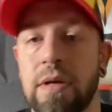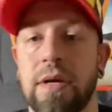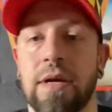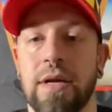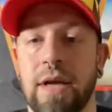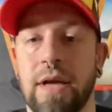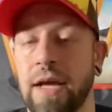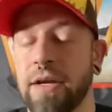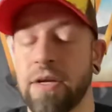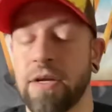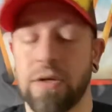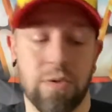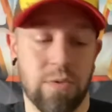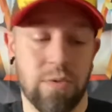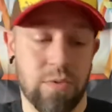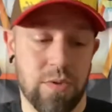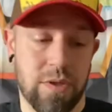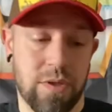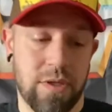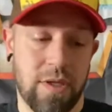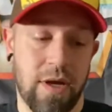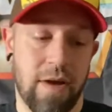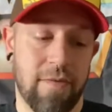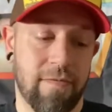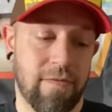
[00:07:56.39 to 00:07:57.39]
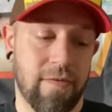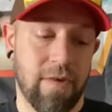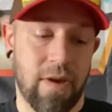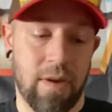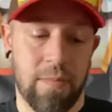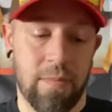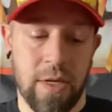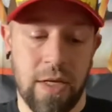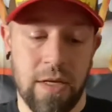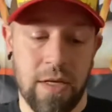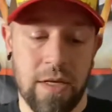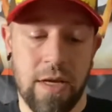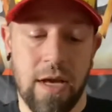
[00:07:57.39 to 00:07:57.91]
Kind of cool stuff. I
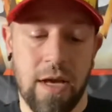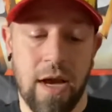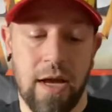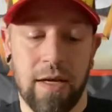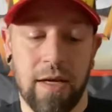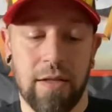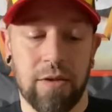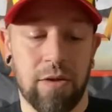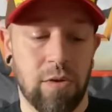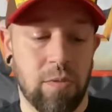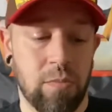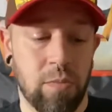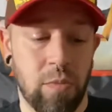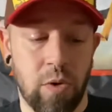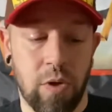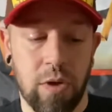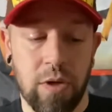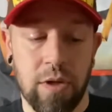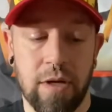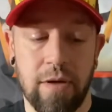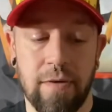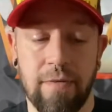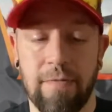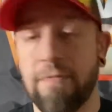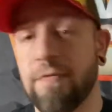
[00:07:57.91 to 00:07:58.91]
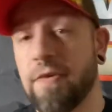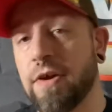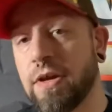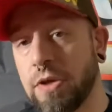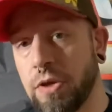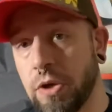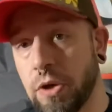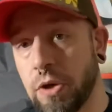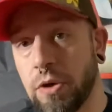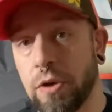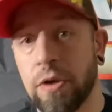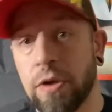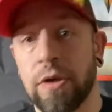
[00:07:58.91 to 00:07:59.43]
mean, you got a little more than a figure.